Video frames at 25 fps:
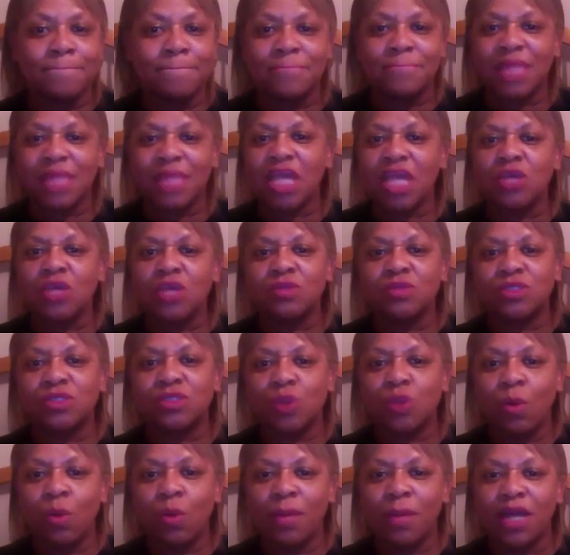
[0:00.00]
Thank you
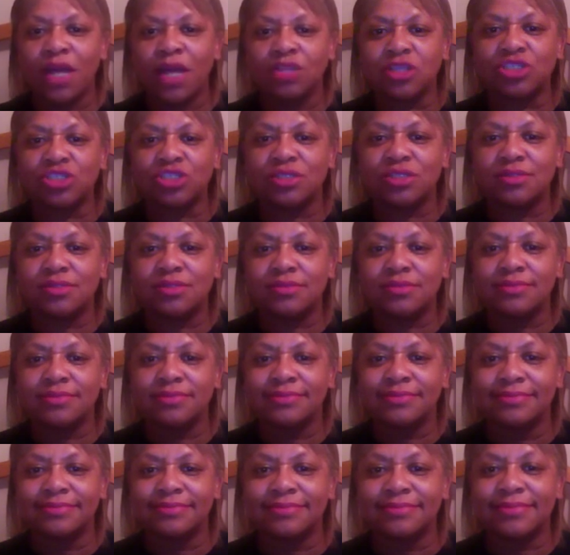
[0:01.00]
so much.
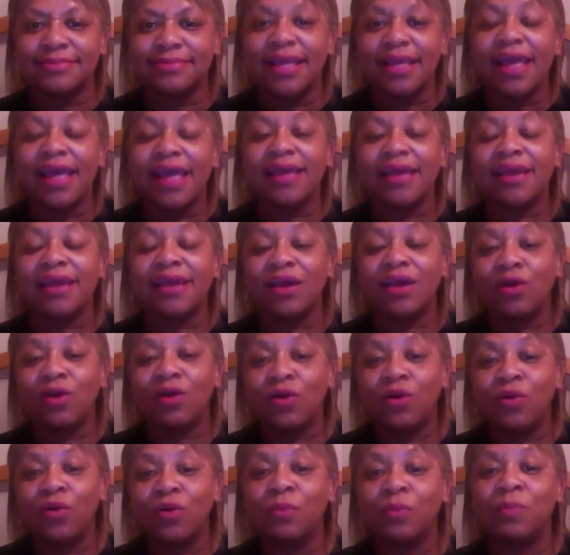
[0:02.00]
And I
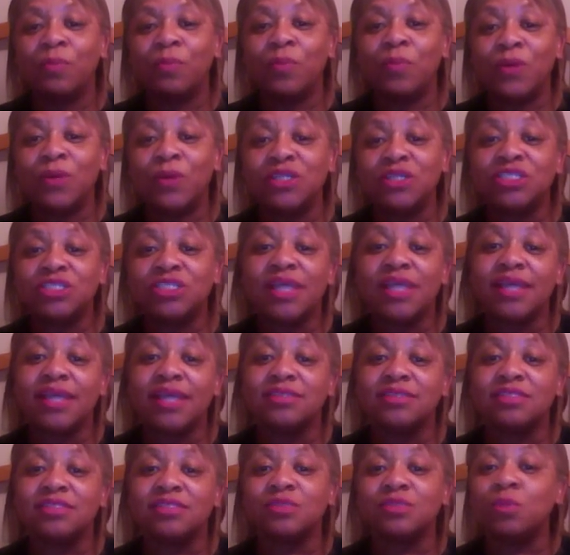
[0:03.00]
hope more
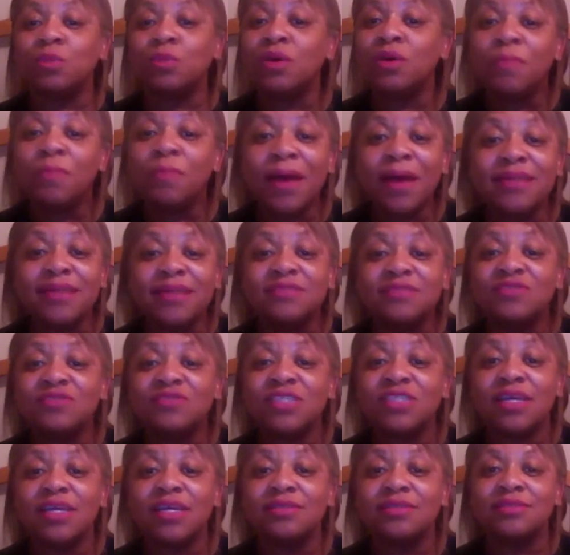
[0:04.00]
changes, more positive
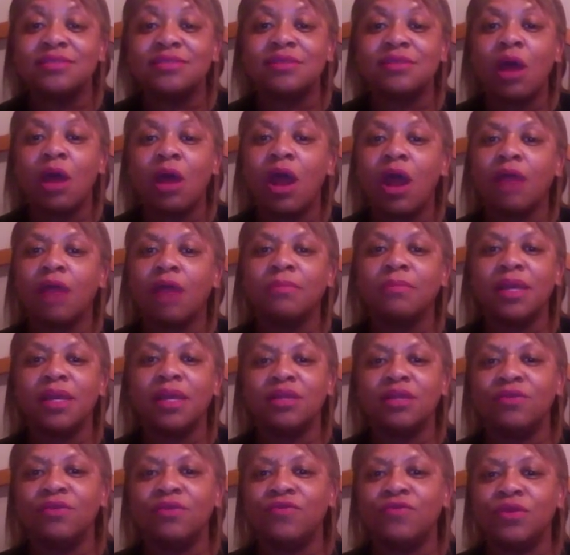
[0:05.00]
changes are made
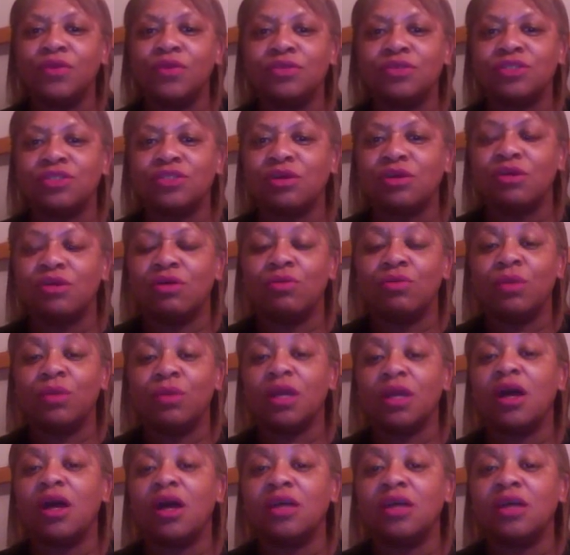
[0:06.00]
in the future. Oh my
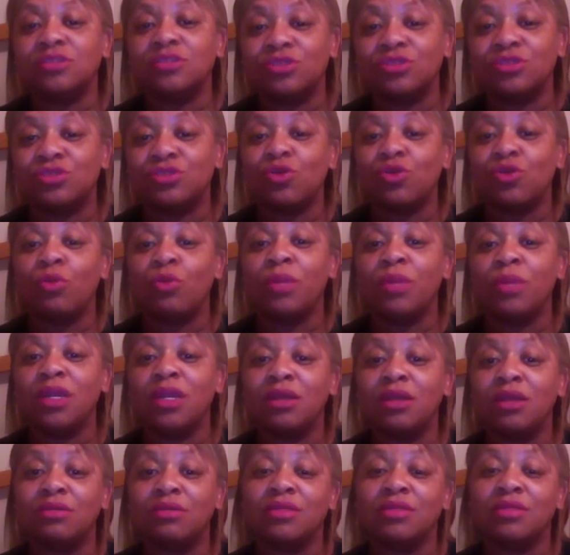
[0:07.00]
gosh, there's so many
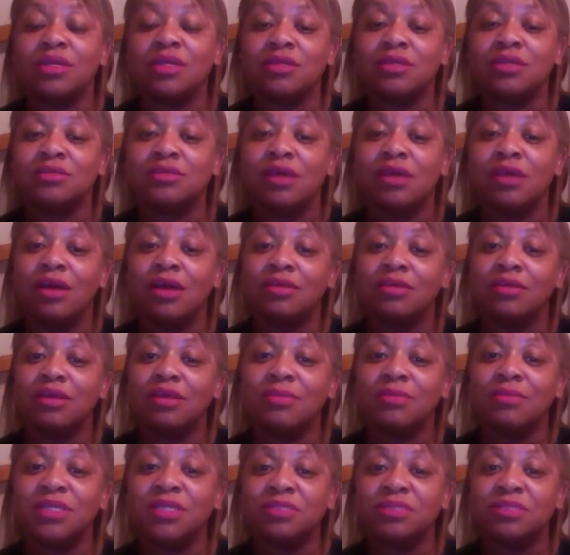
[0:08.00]
other things that
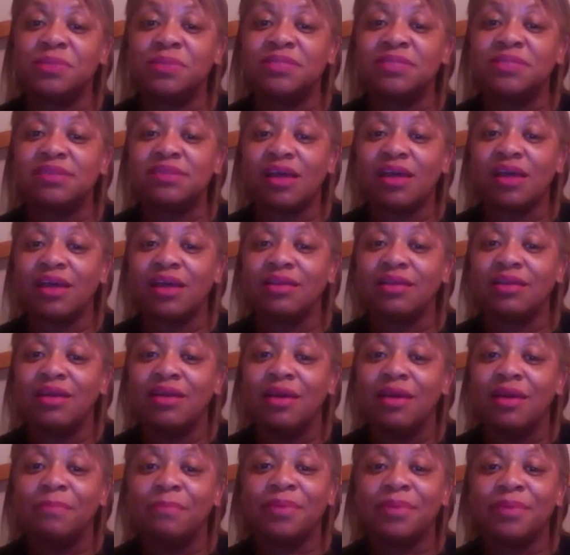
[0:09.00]
need to be done.
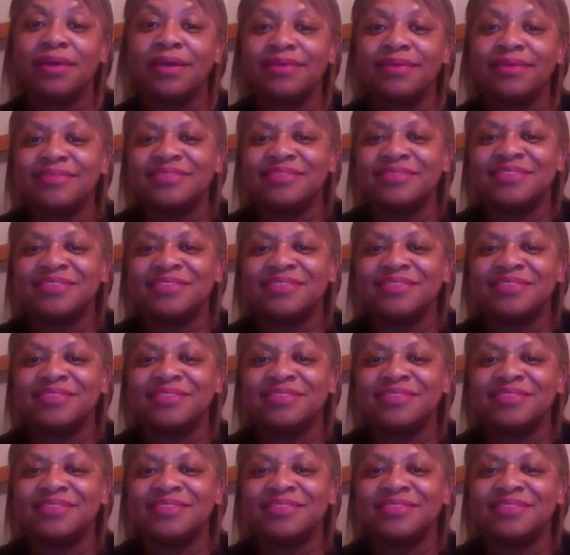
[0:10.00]
But